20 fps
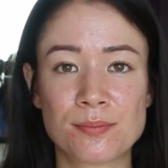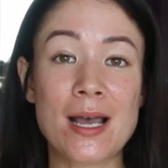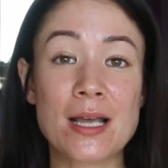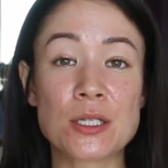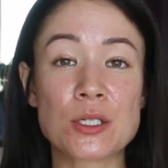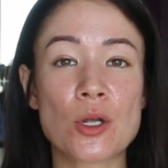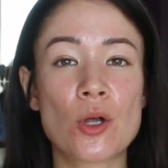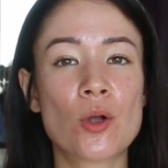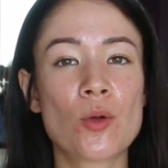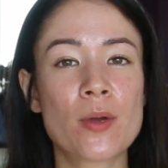
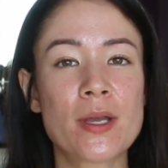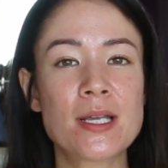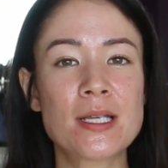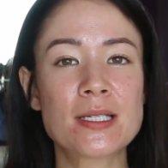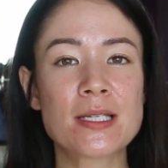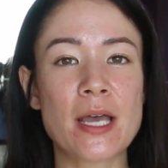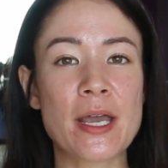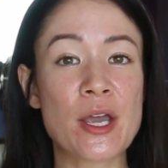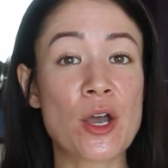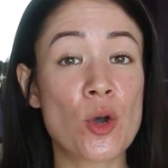As
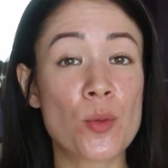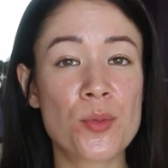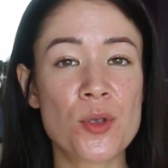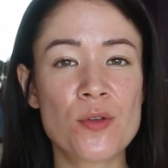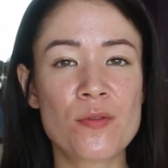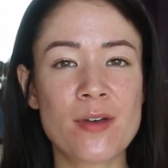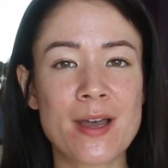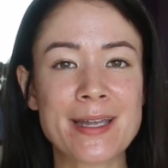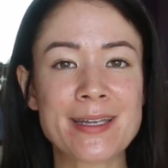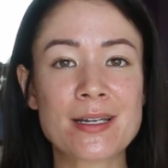always, I hope
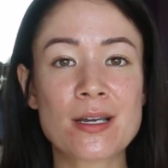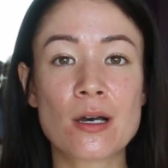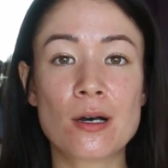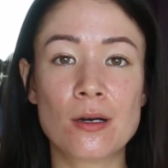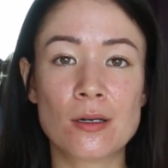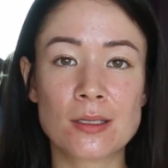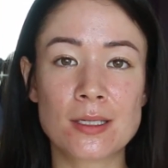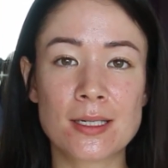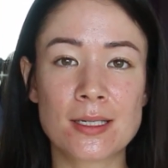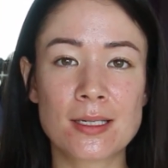you find
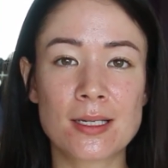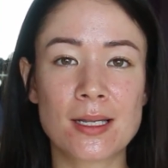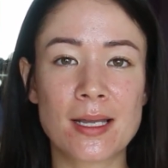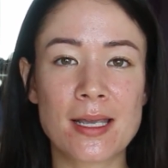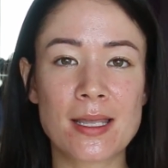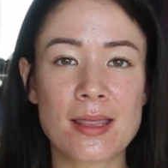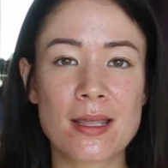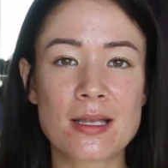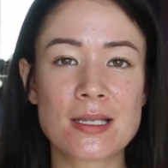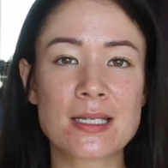content
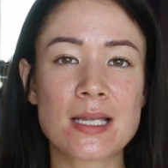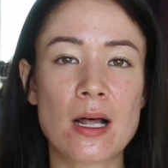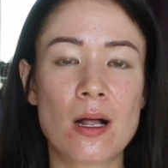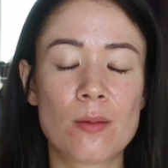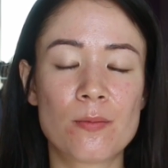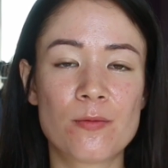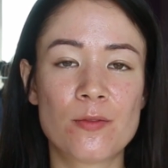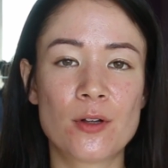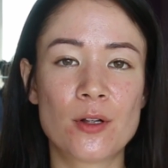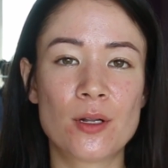like this
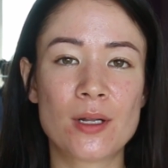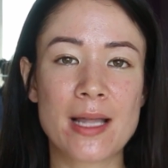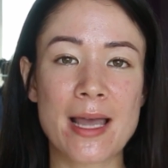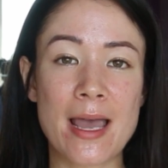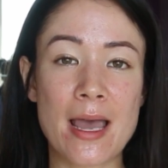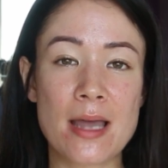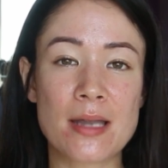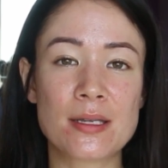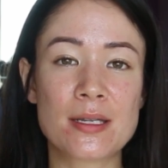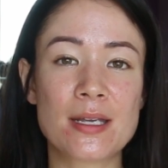helpful
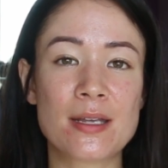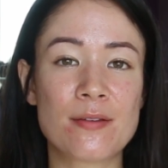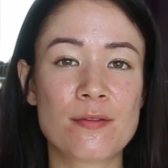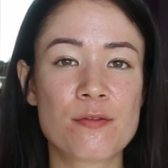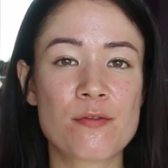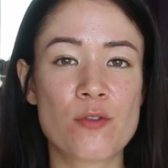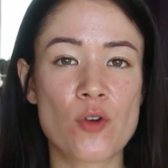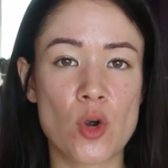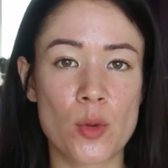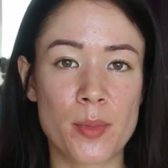and
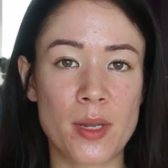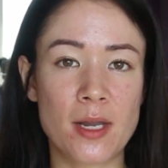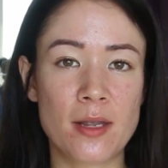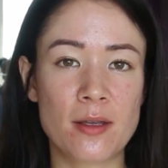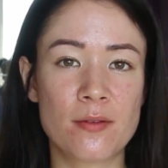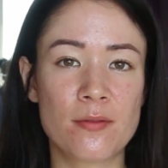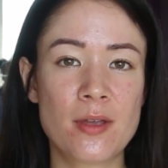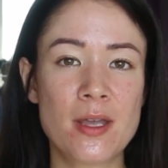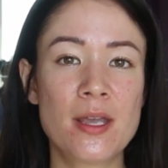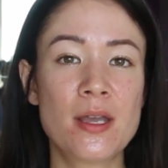
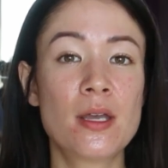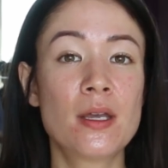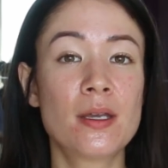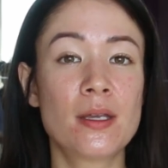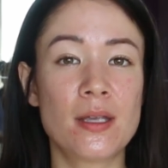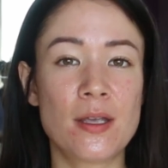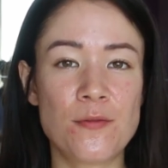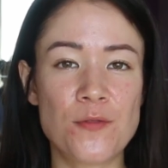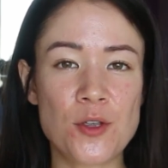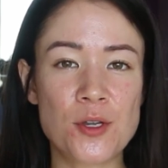informative.
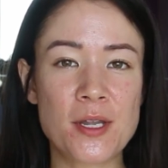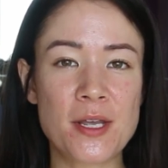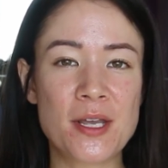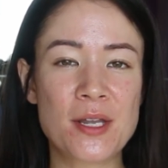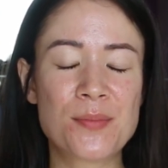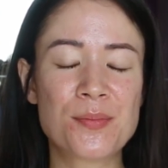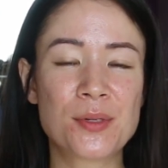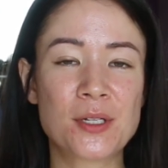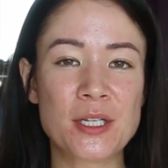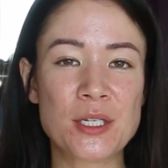If you
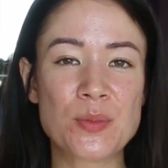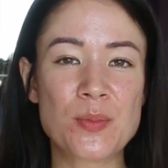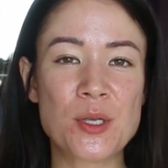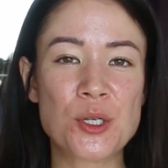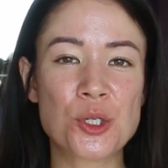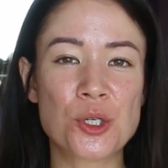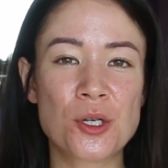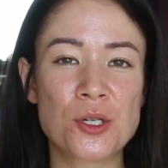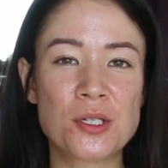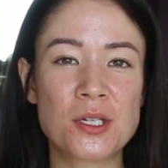did, please be
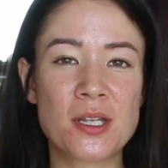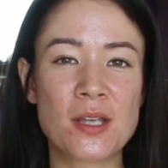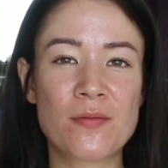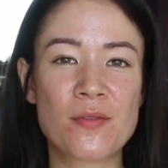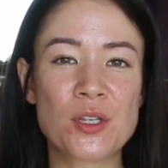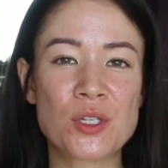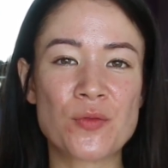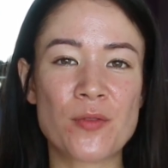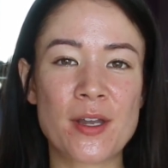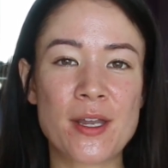sure to
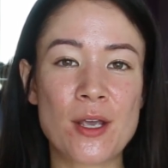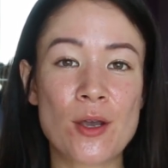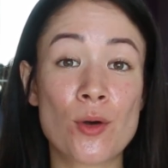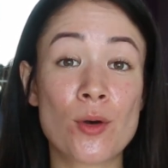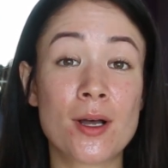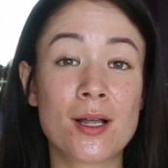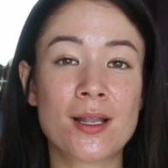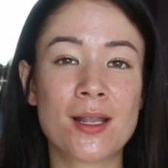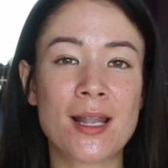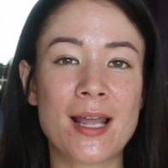give this
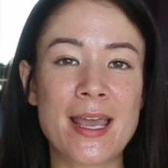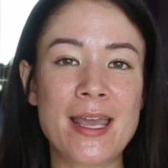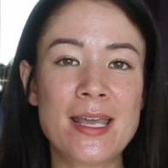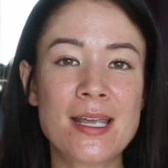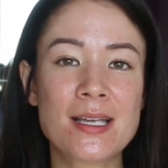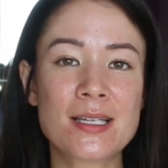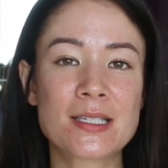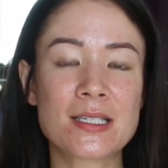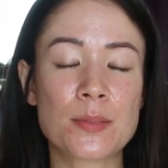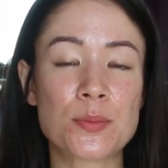video a
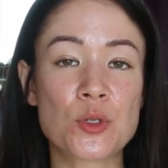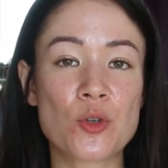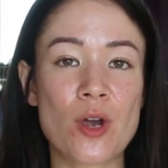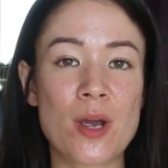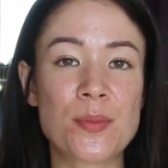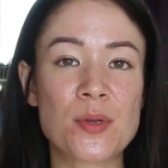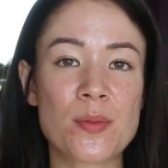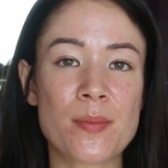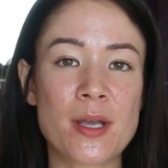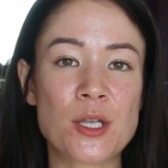like,
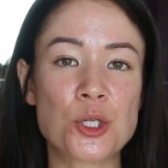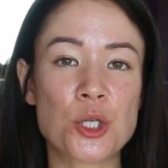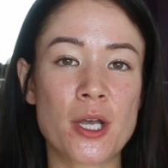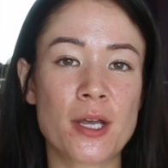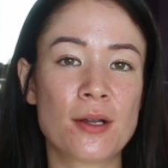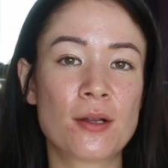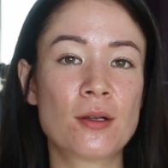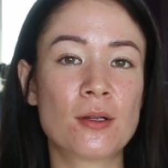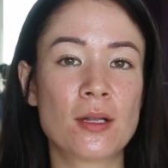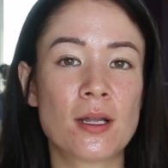subscribe to my
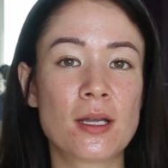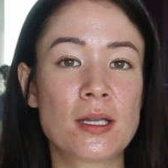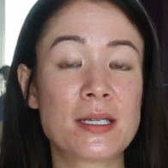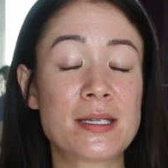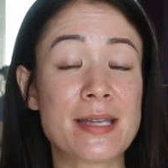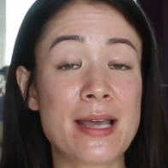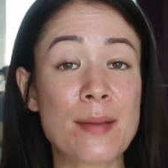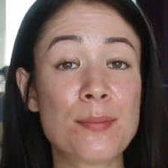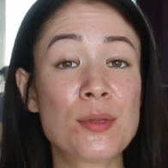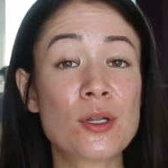channel
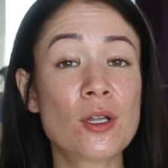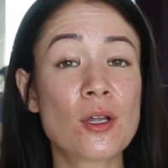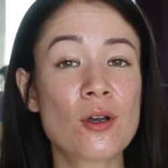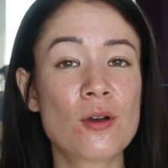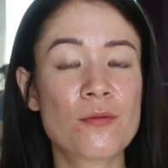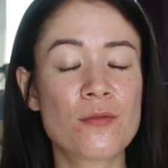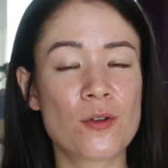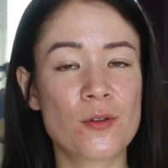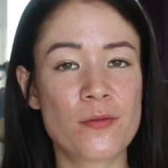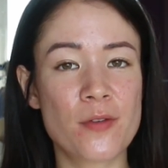down
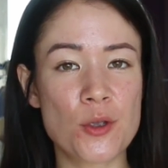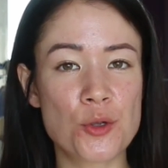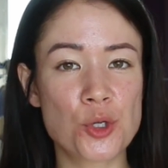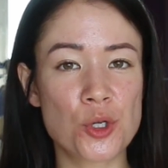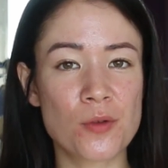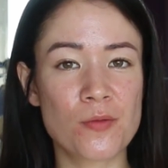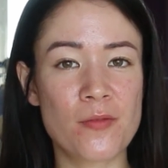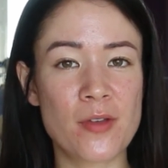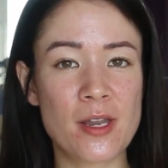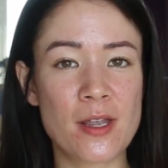below for
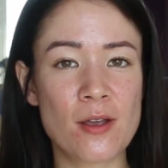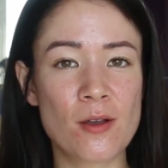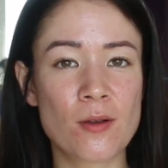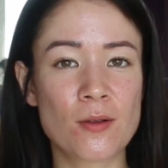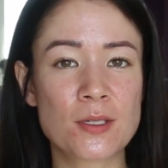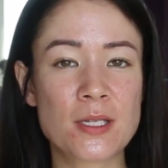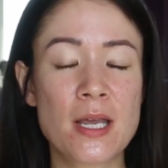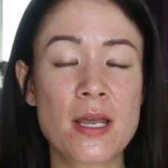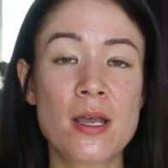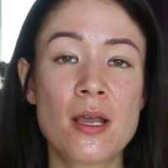future
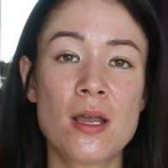videos.